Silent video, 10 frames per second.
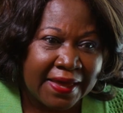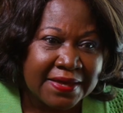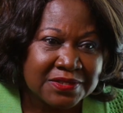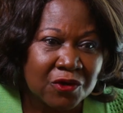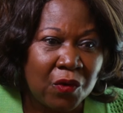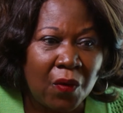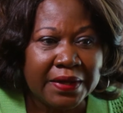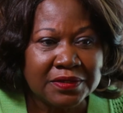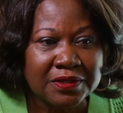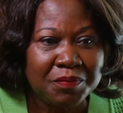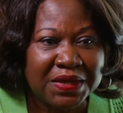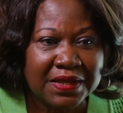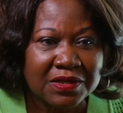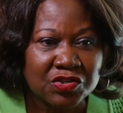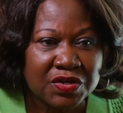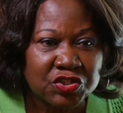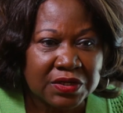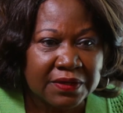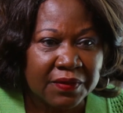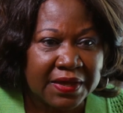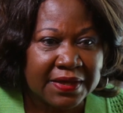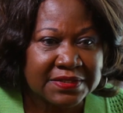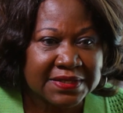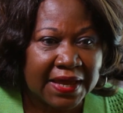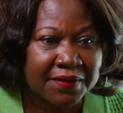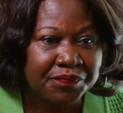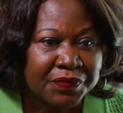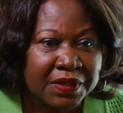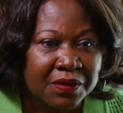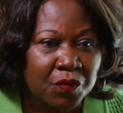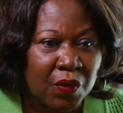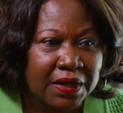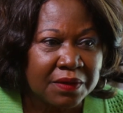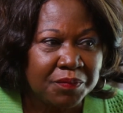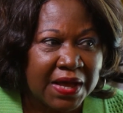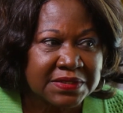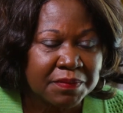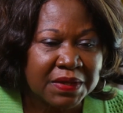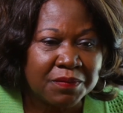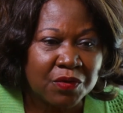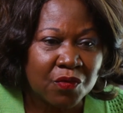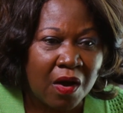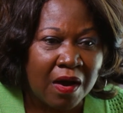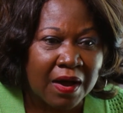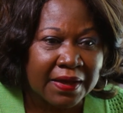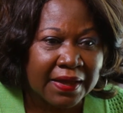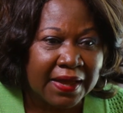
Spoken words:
So going to the pediatrician and saying, what could possibly be wrong?